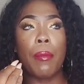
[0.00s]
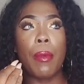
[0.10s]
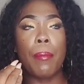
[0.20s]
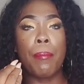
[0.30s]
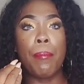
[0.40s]

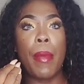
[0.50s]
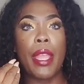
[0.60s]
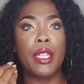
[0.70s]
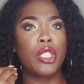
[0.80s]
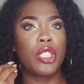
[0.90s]
made
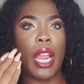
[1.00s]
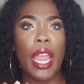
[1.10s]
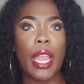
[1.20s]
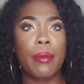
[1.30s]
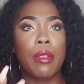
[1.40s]

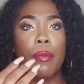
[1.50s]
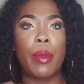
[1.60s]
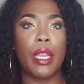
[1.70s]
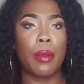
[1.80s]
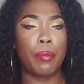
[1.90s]
ashamed of
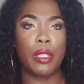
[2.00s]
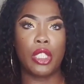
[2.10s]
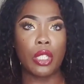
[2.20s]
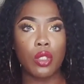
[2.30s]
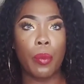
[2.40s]
being a
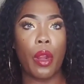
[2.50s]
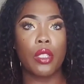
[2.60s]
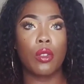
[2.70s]
gentle person,